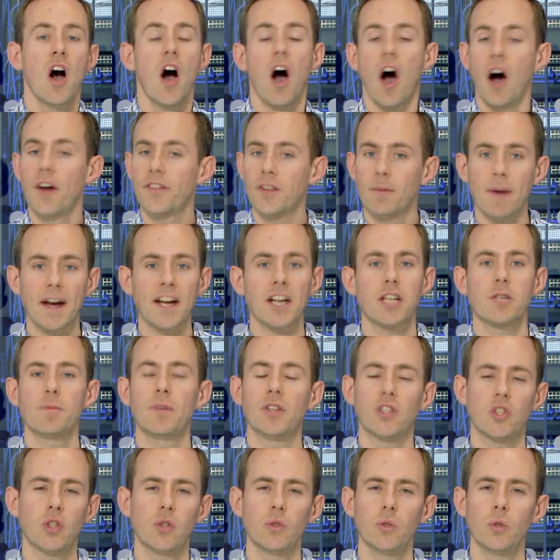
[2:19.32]
other
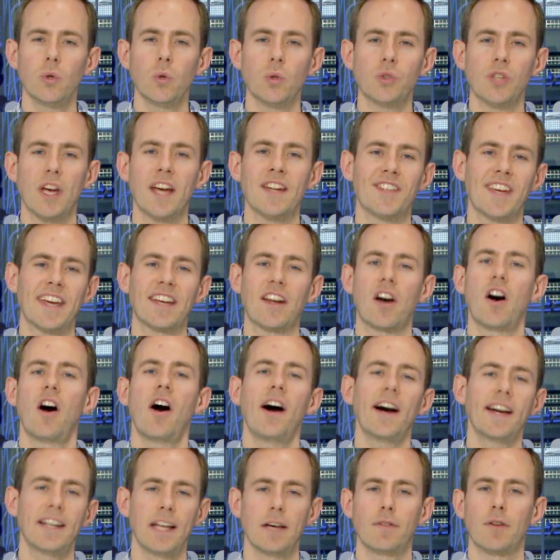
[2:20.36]
management tools and to get a
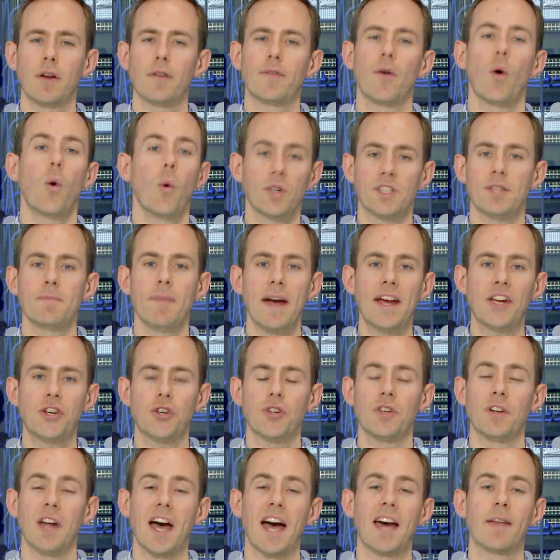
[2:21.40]
high level of
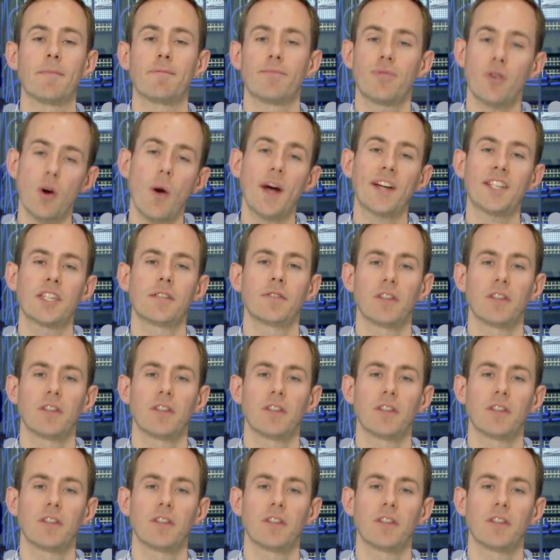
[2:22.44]
automation and proactive